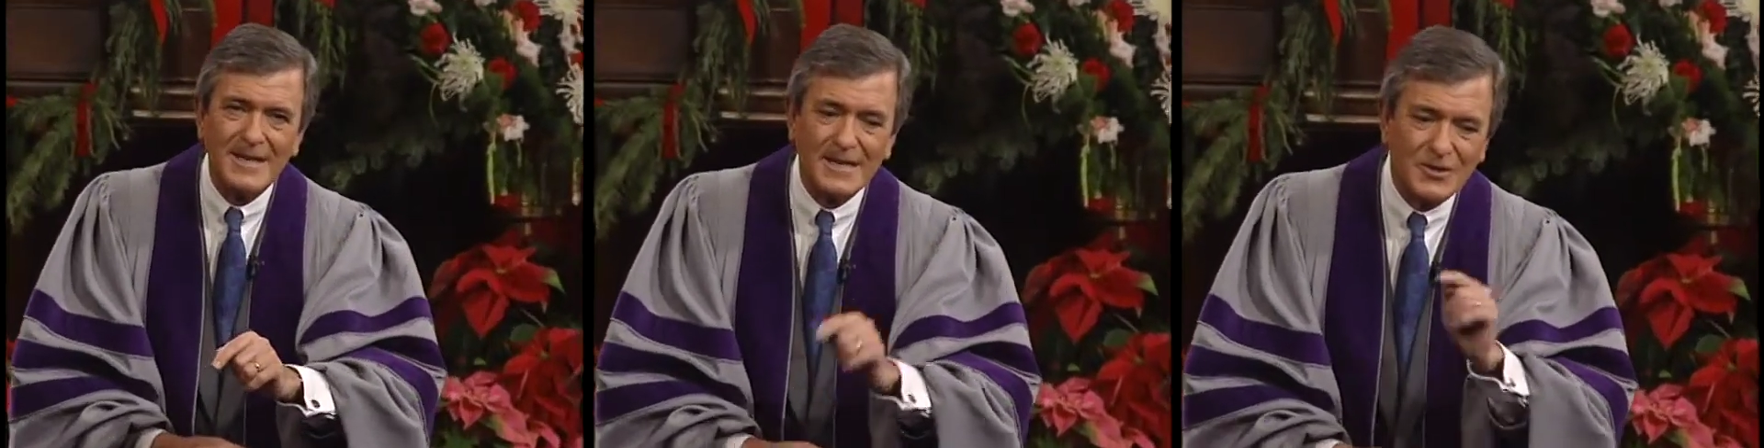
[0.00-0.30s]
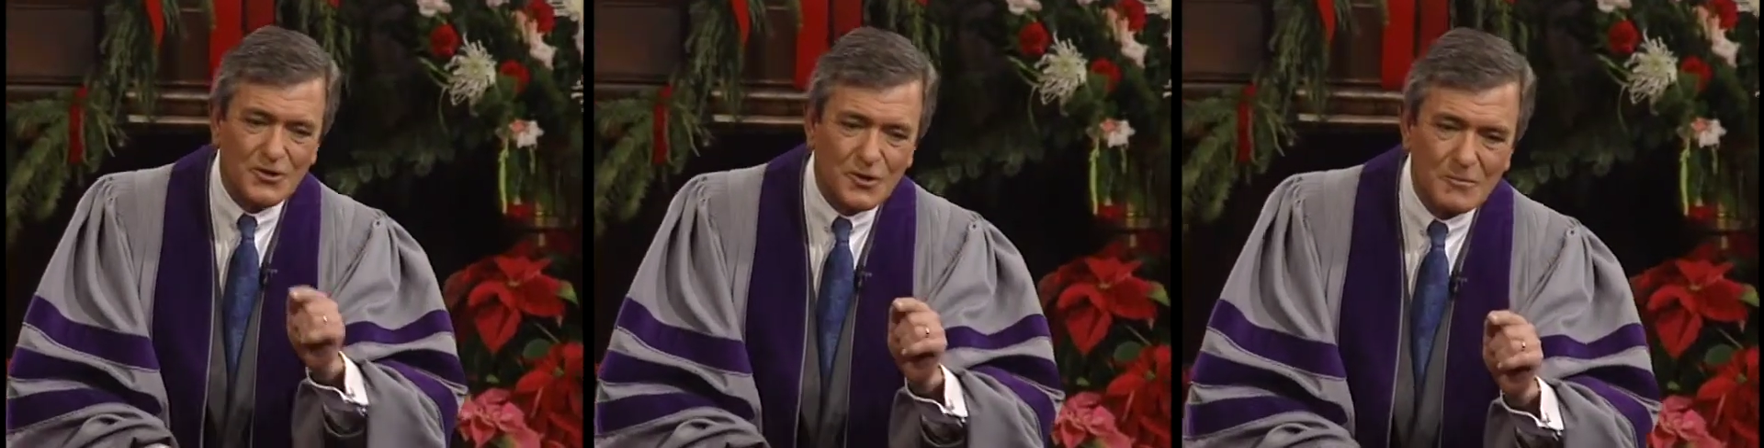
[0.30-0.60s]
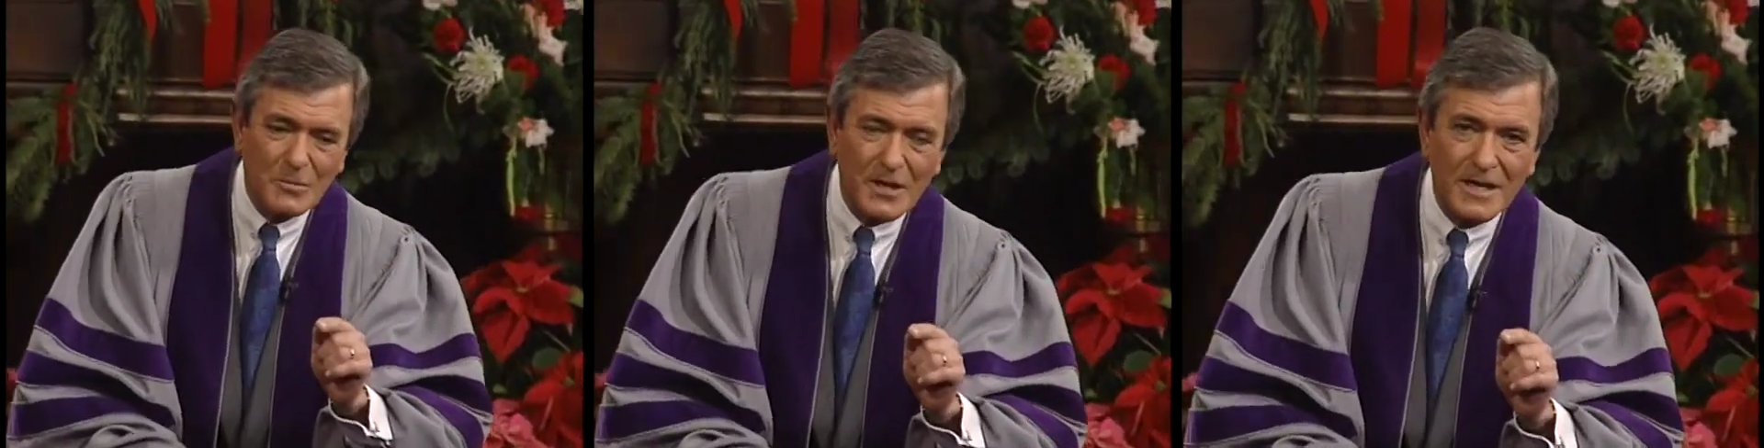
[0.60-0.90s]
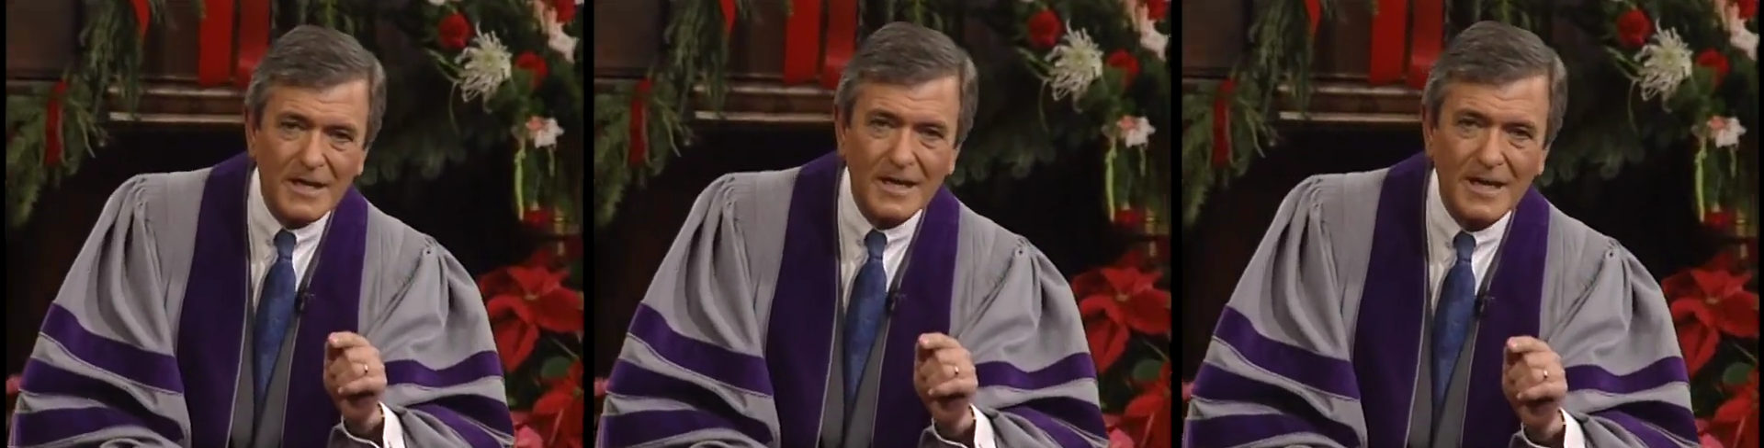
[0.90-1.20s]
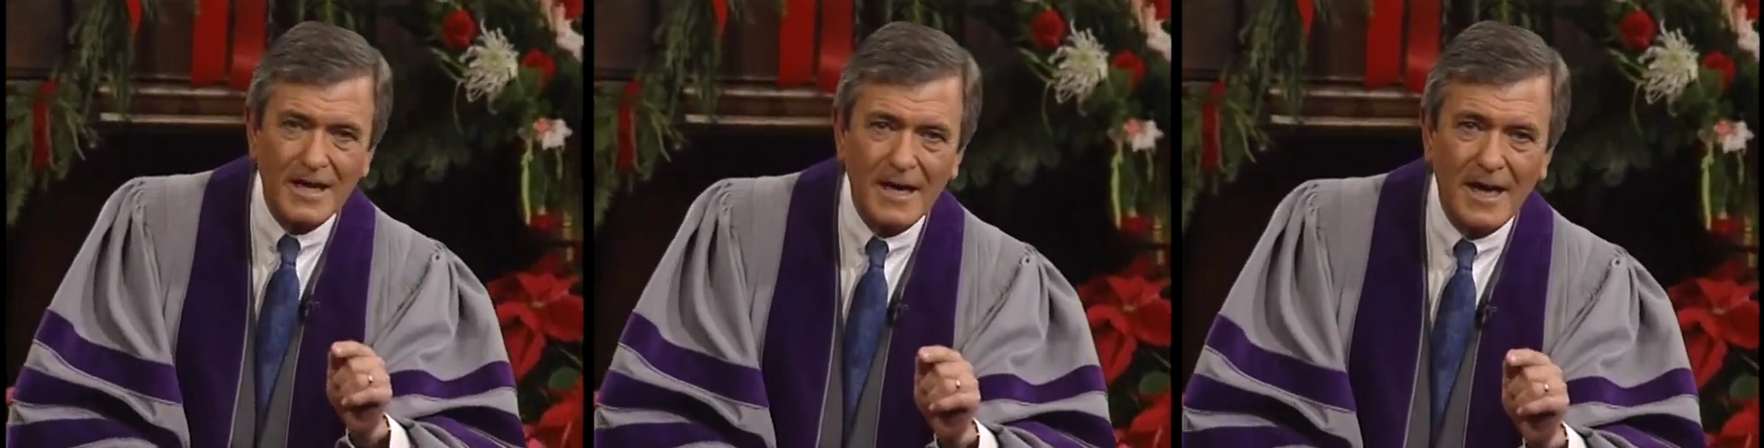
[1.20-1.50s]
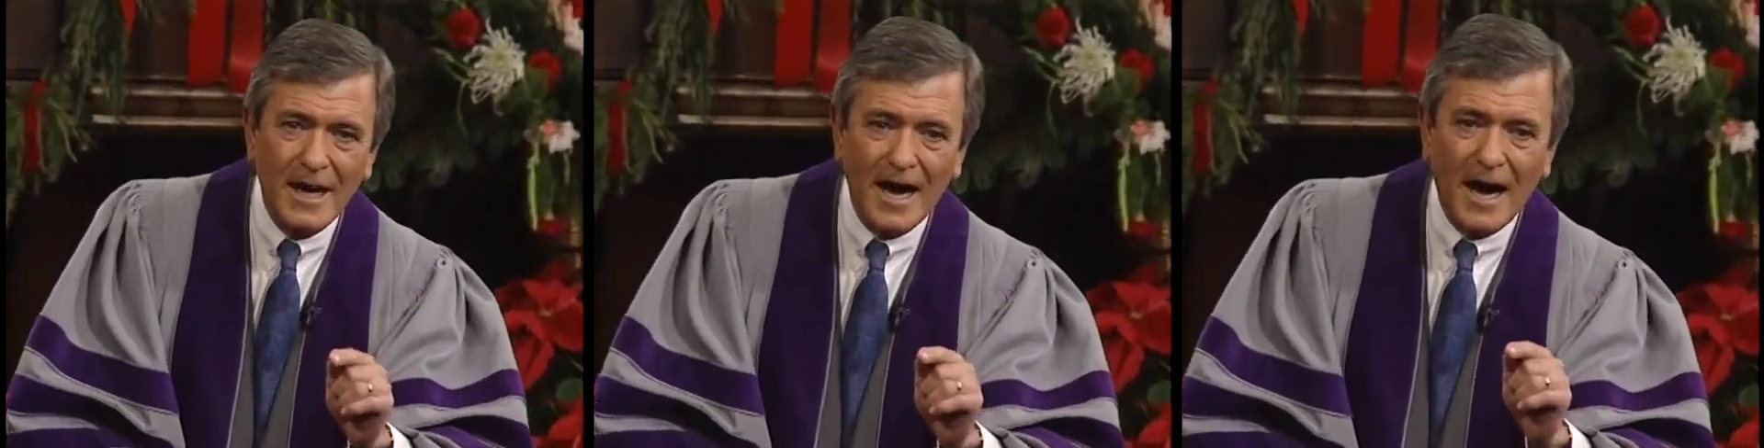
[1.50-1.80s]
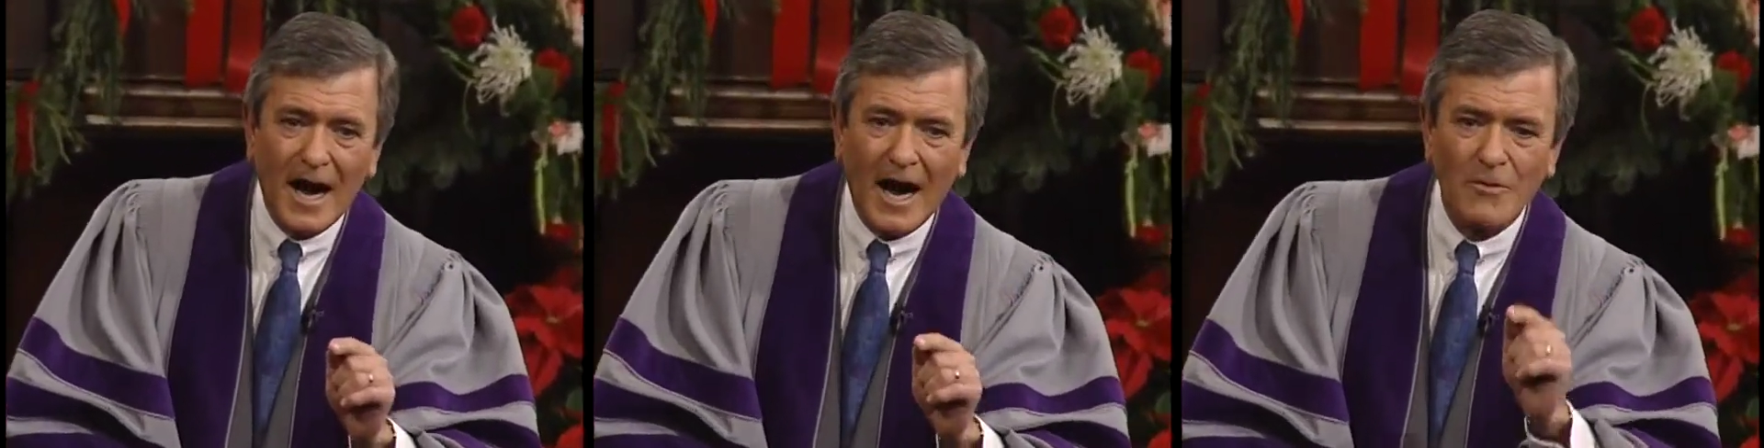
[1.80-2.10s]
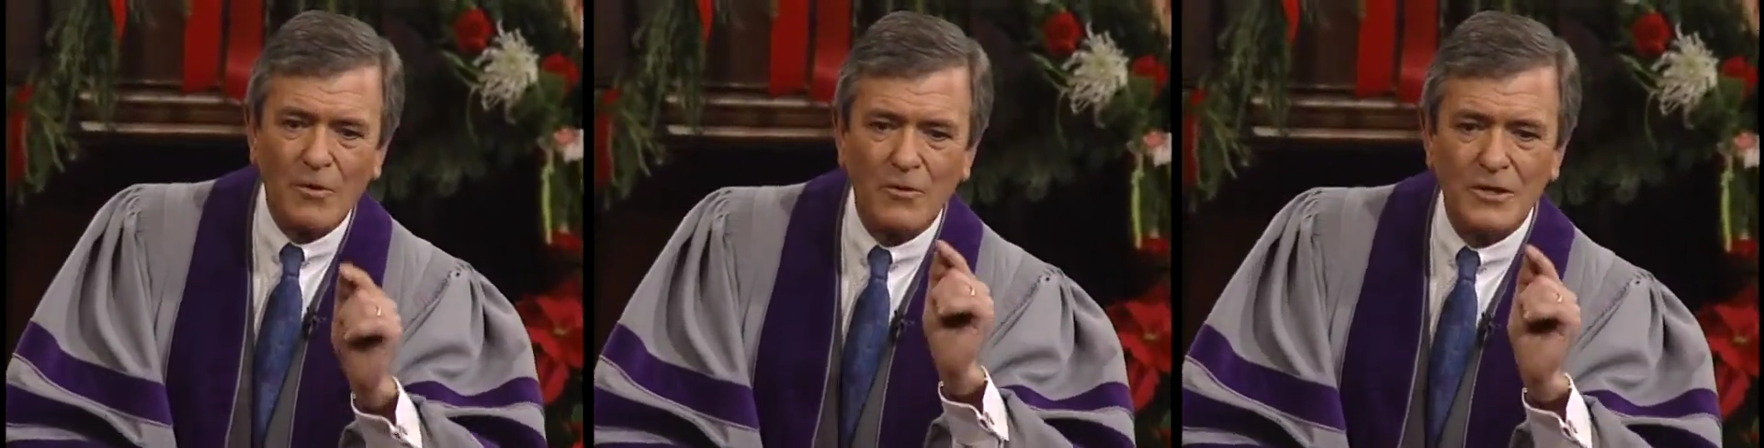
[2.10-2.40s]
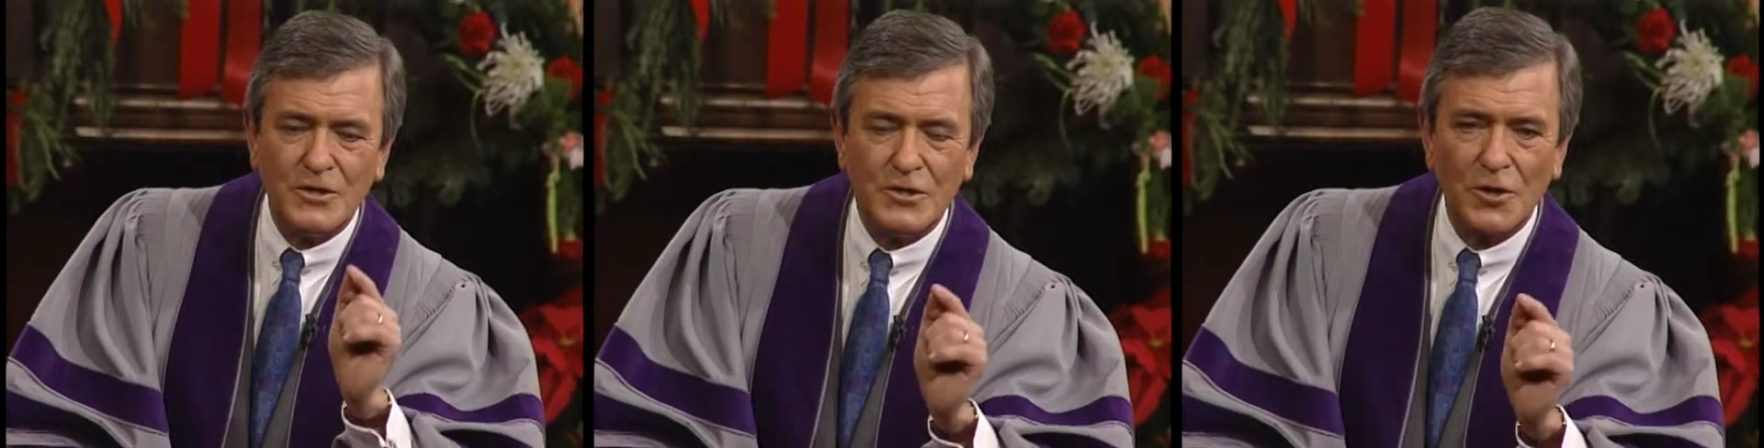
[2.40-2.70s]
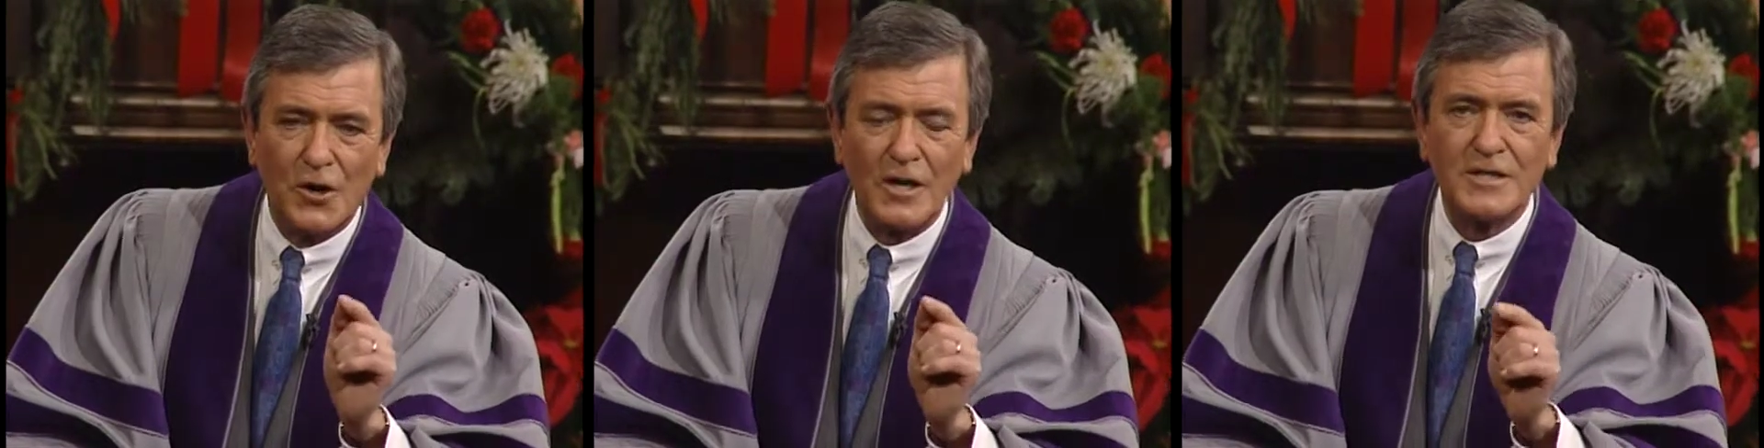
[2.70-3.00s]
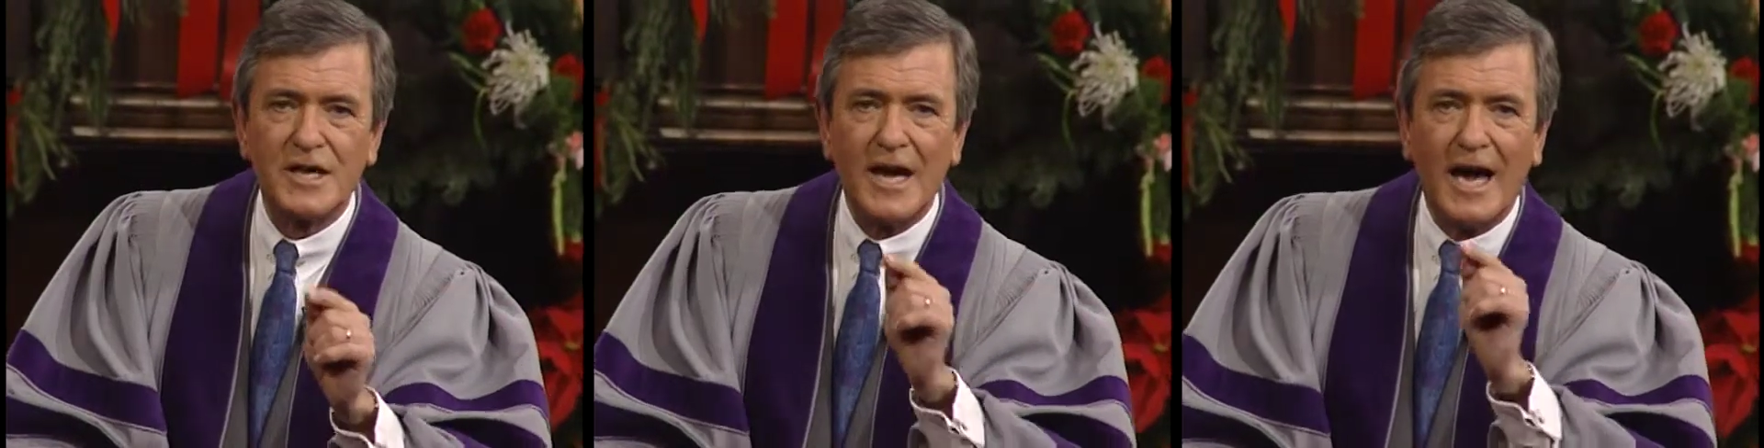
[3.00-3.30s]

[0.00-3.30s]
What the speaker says: It should be, I will rejoice